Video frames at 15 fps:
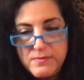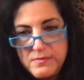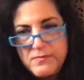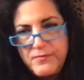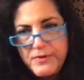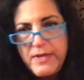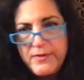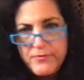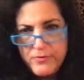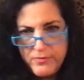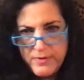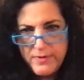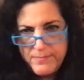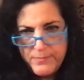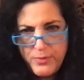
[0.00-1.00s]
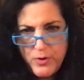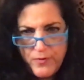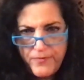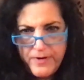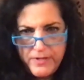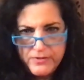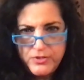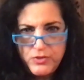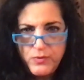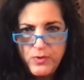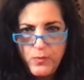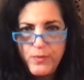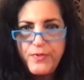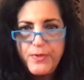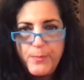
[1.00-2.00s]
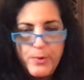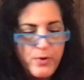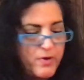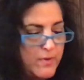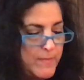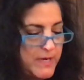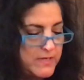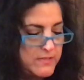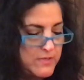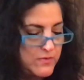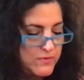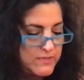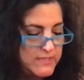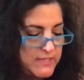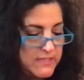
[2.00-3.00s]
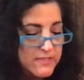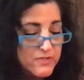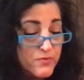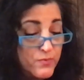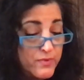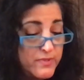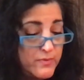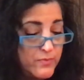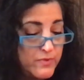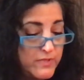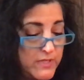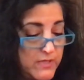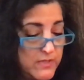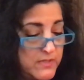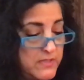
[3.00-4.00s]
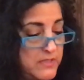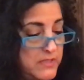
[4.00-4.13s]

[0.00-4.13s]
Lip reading: flavor profile to it with the bergamot notes, and it's really, really good.